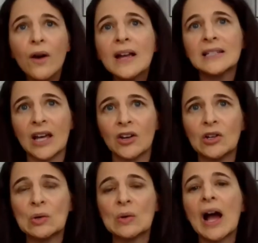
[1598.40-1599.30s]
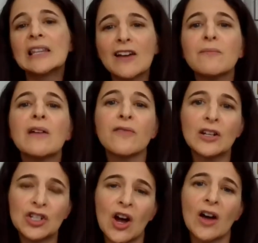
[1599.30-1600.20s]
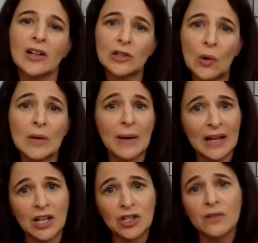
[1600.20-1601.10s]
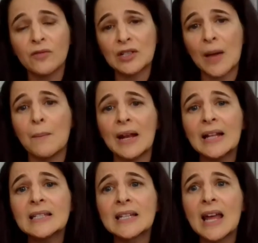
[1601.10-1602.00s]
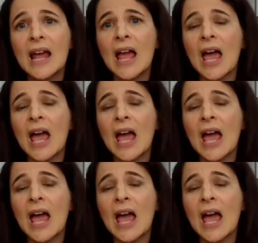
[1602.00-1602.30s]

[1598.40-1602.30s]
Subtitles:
Or I could tell you I left my friend John alone in my kitchen for 10 minutes,